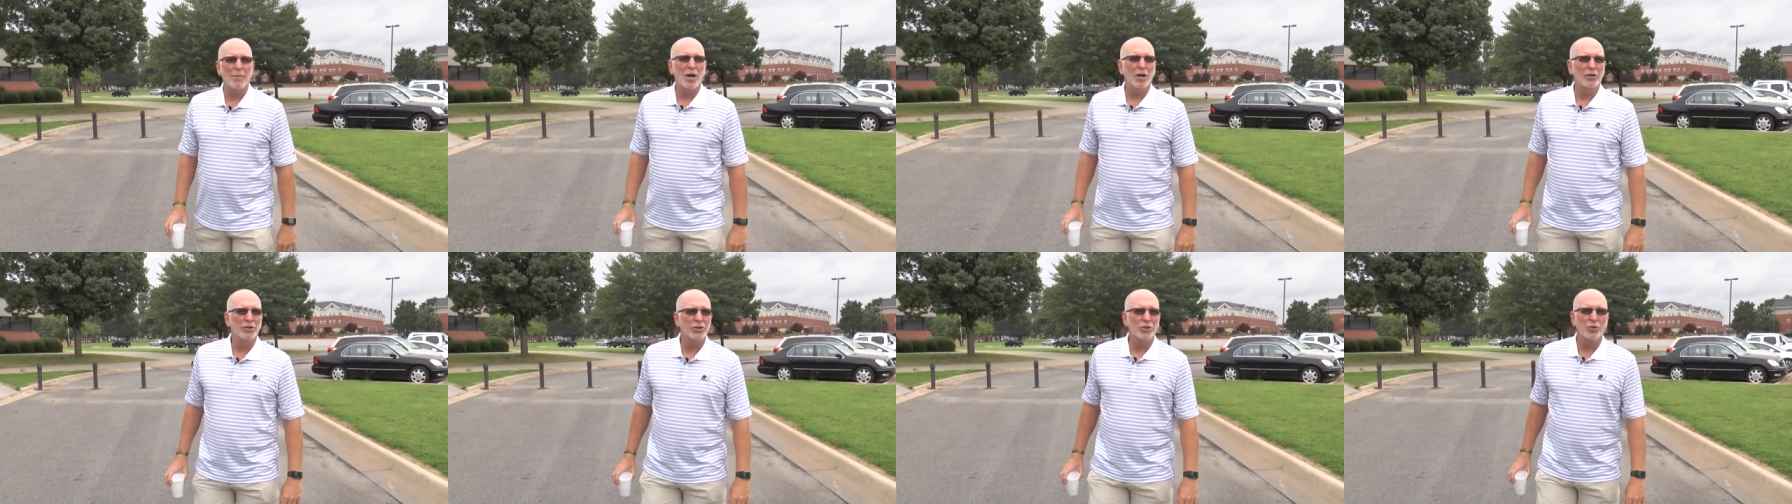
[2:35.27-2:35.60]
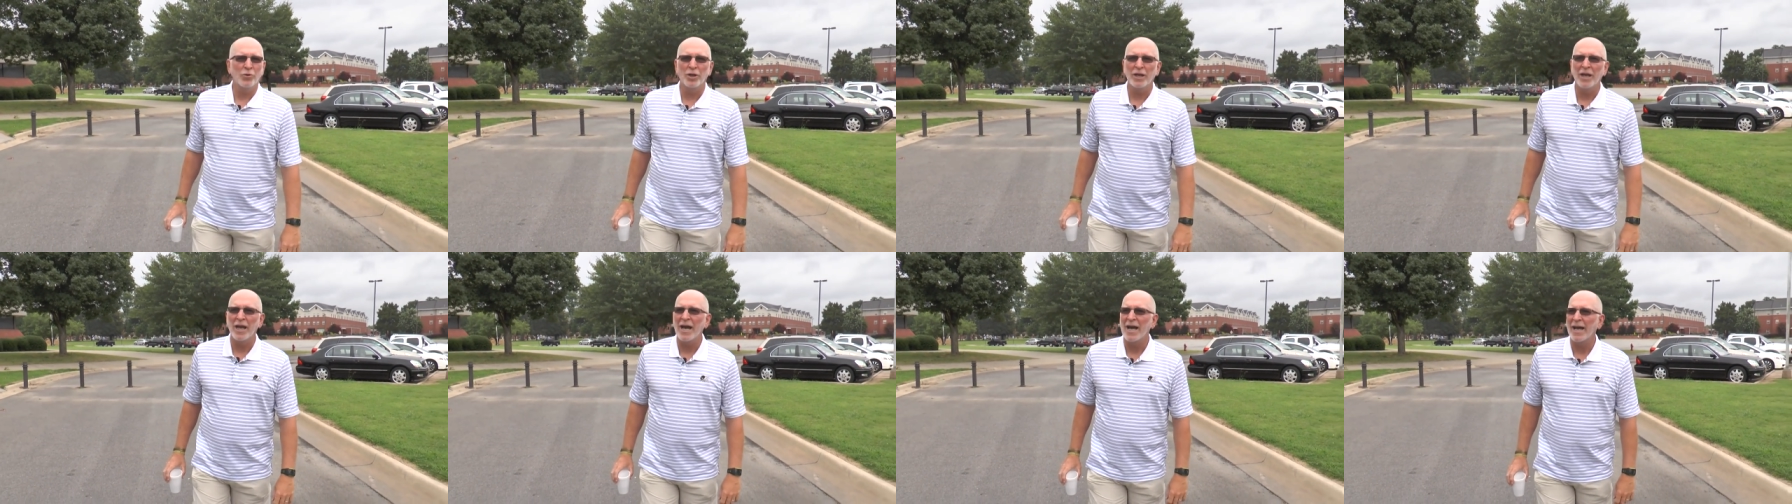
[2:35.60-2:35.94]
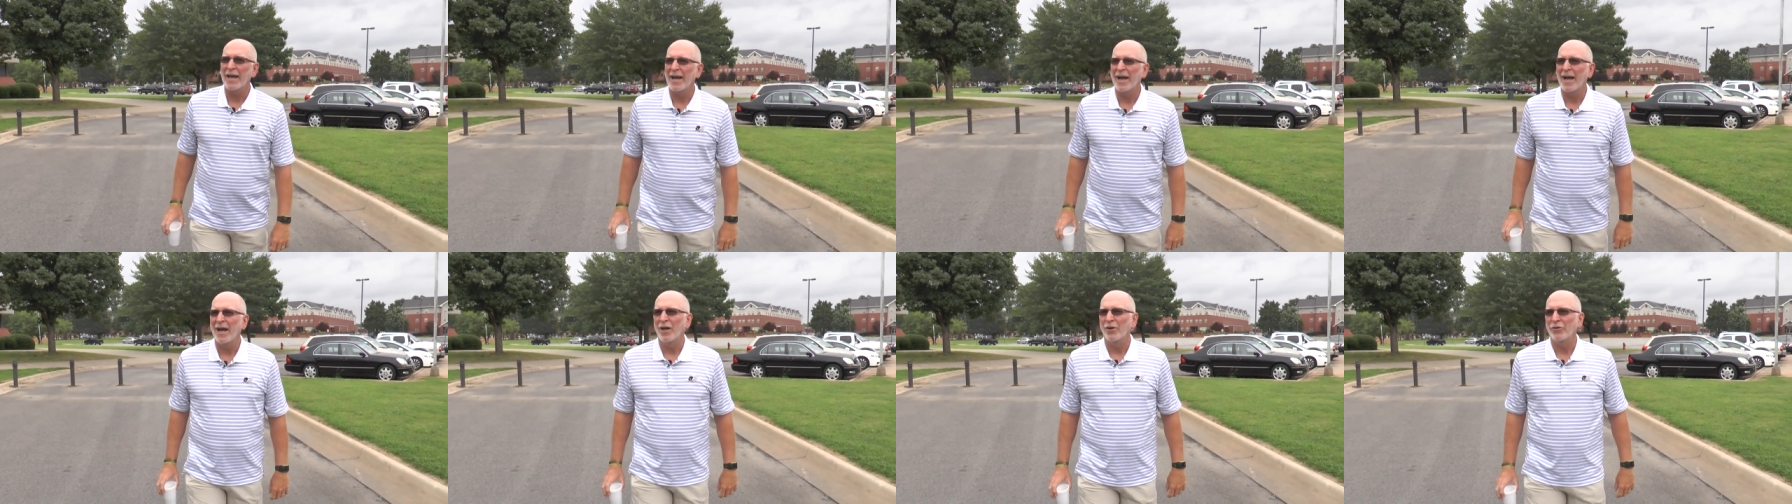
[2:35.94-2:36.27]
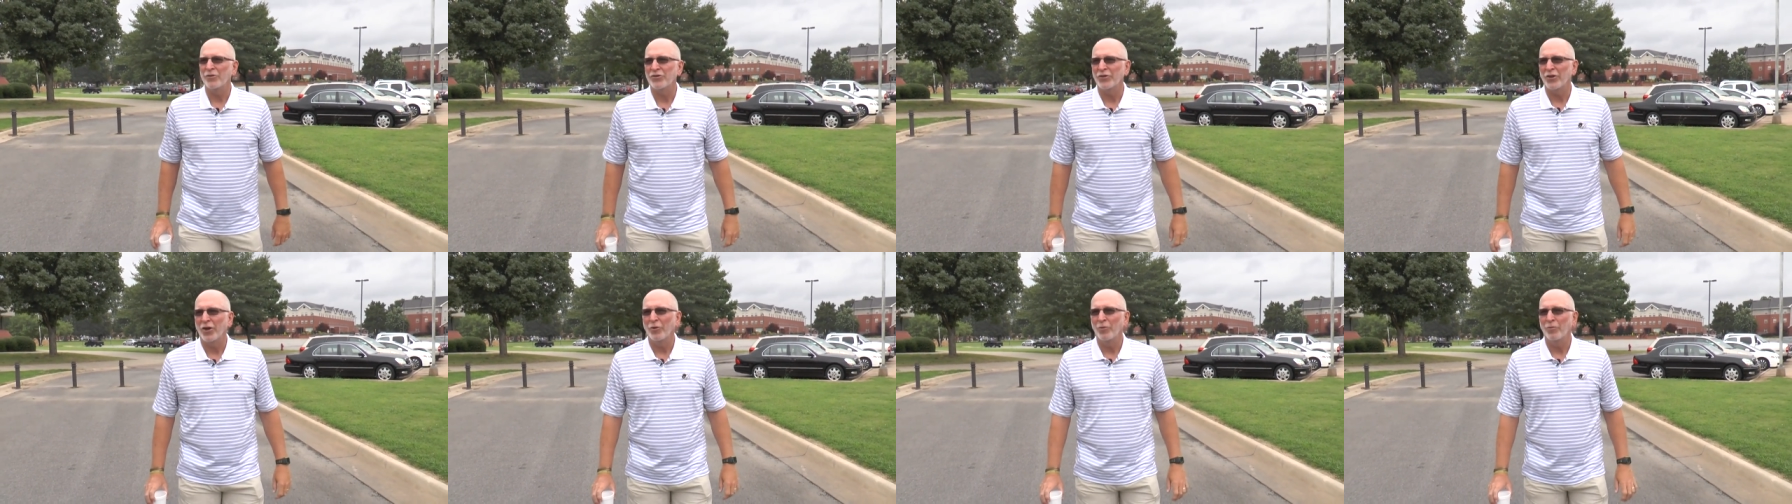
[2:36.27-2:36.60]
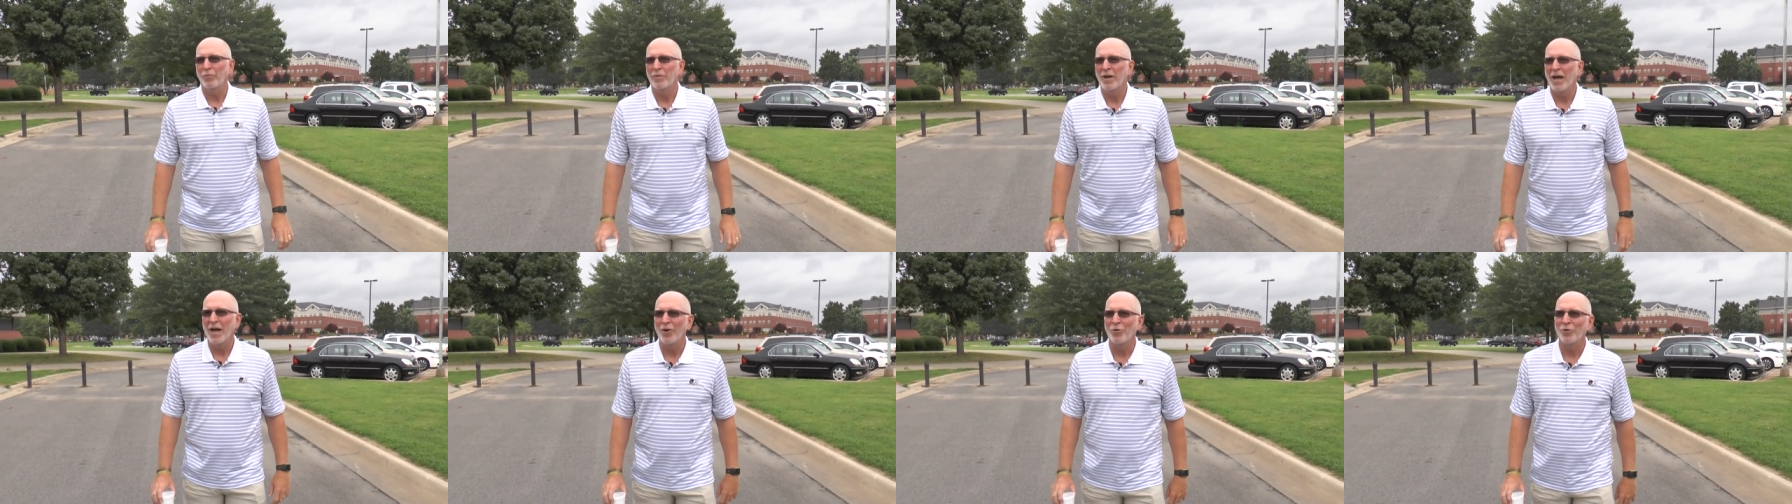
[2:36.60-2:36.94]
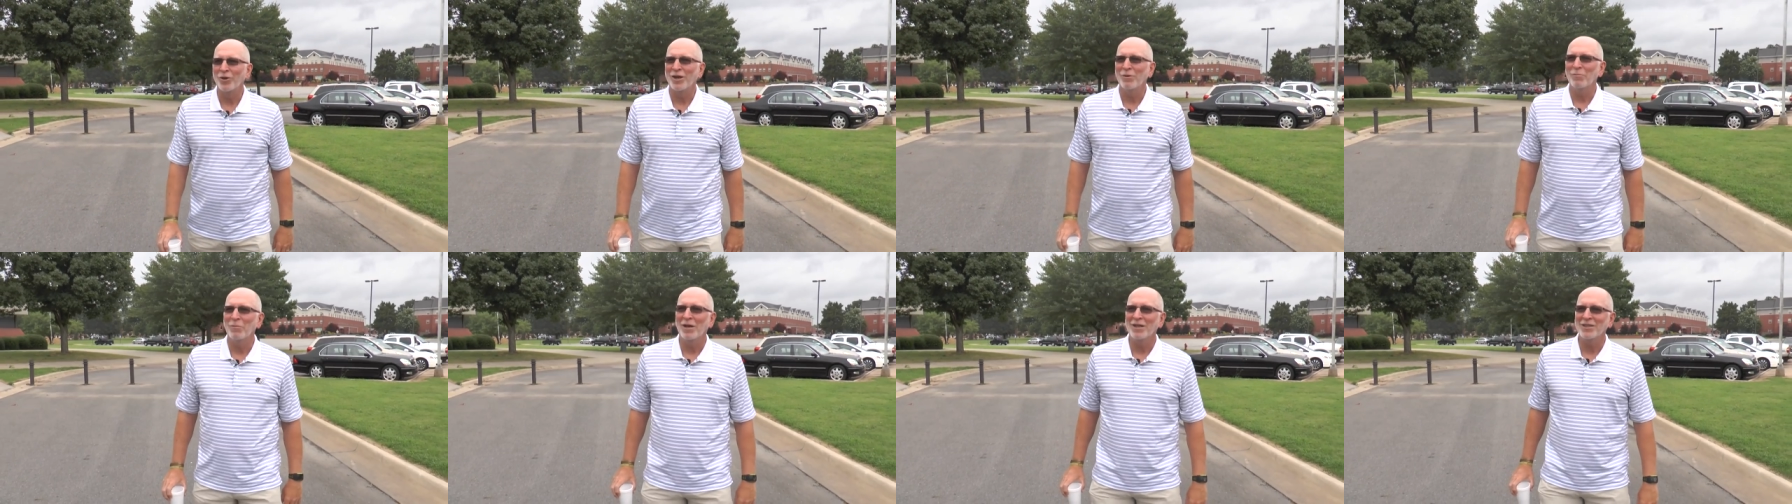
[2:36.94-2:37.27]
also a night owl, so I don't
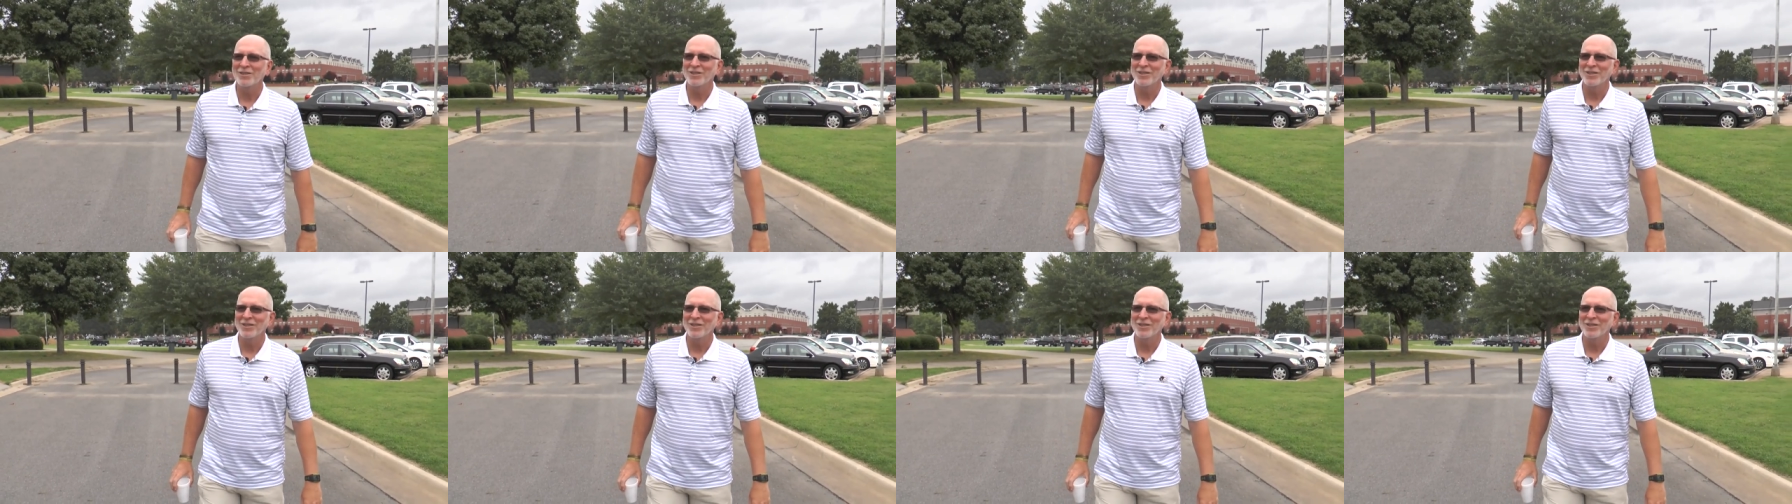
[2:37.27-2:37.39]
get much